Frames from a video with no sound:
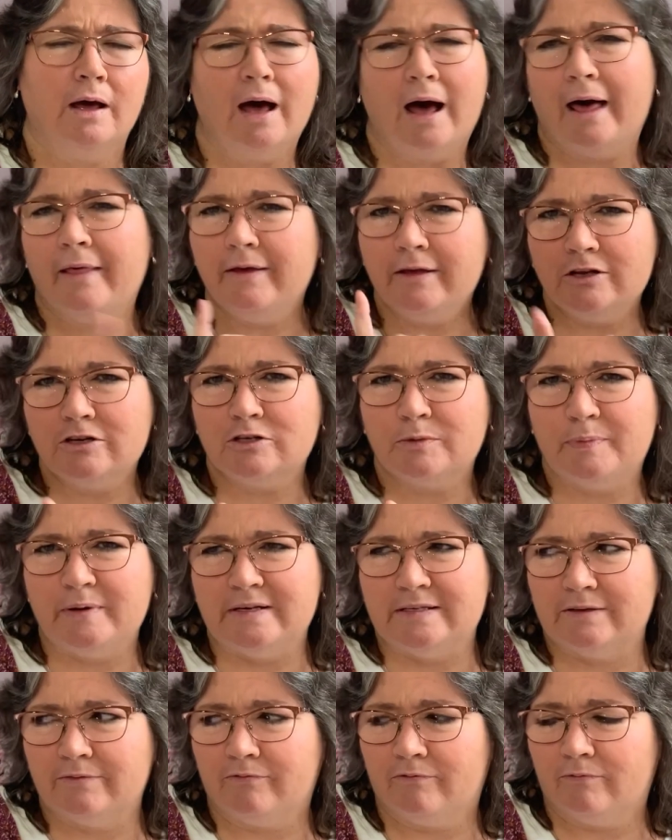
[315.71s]
I think there's a
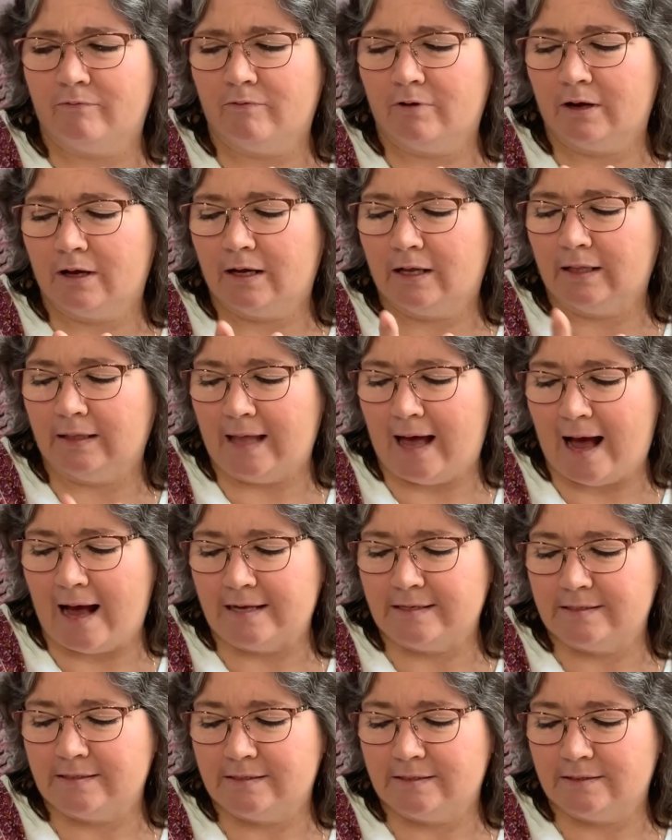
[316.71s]
piece of
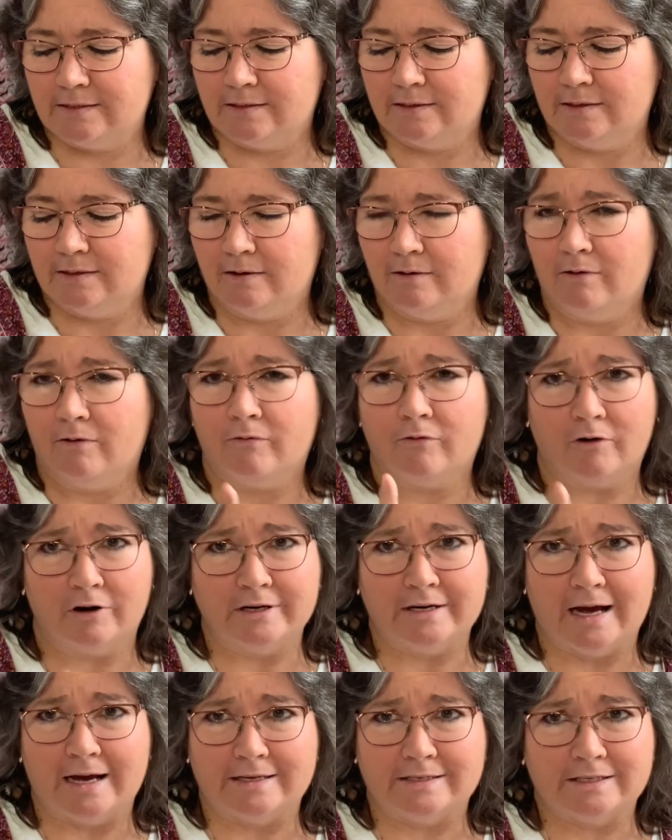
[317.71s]
glass for a
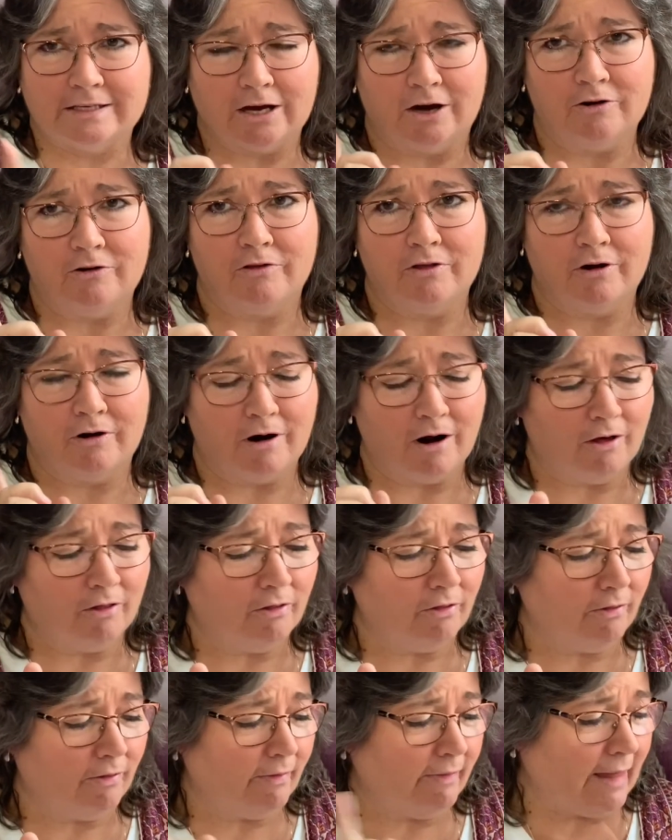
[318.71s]
desk under there. Other
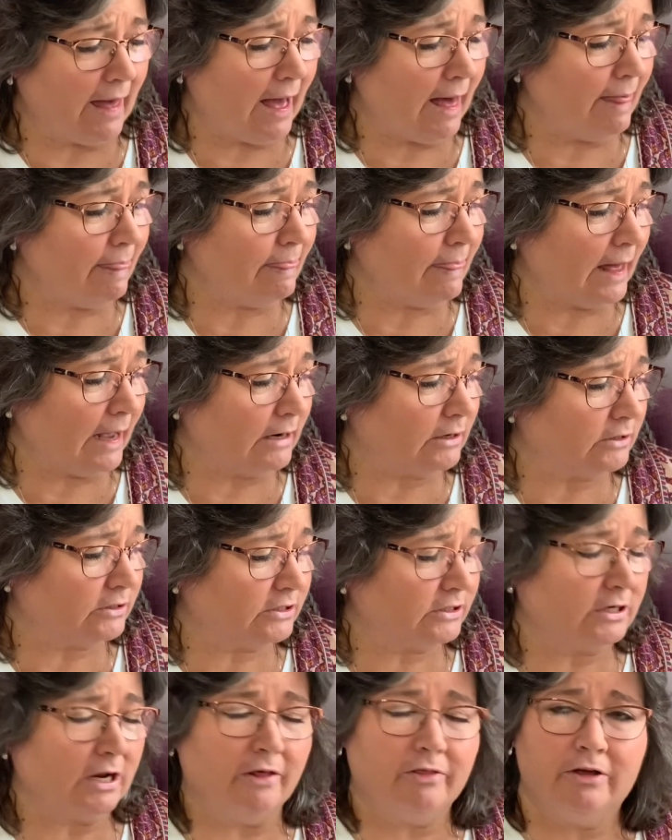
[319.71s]
than that,
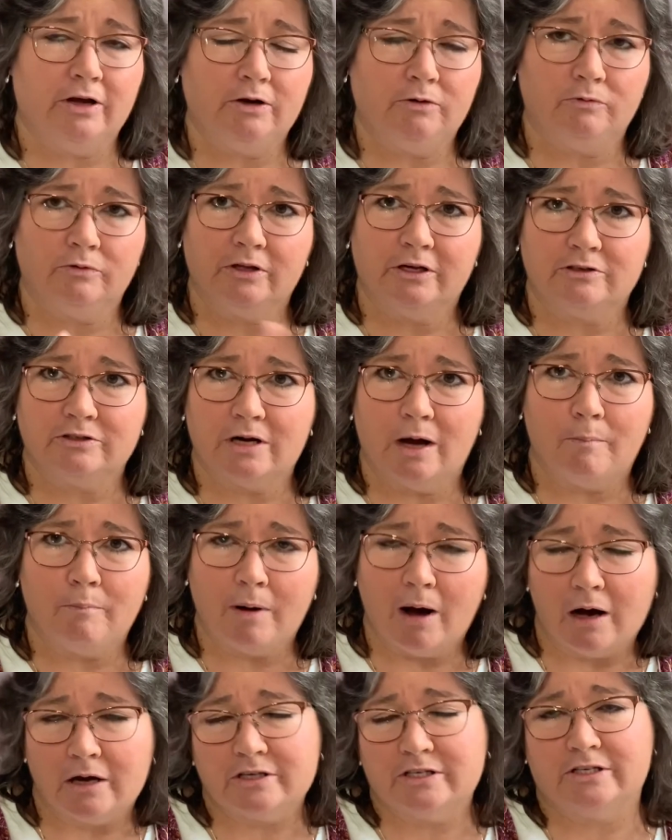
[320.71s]
there's nothing, there's not
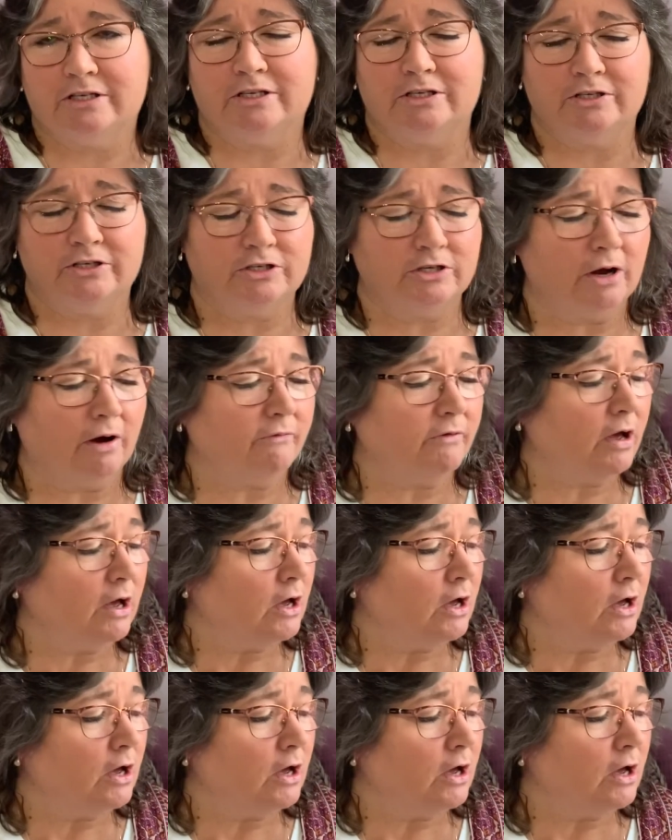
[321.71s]
boxes and stuff.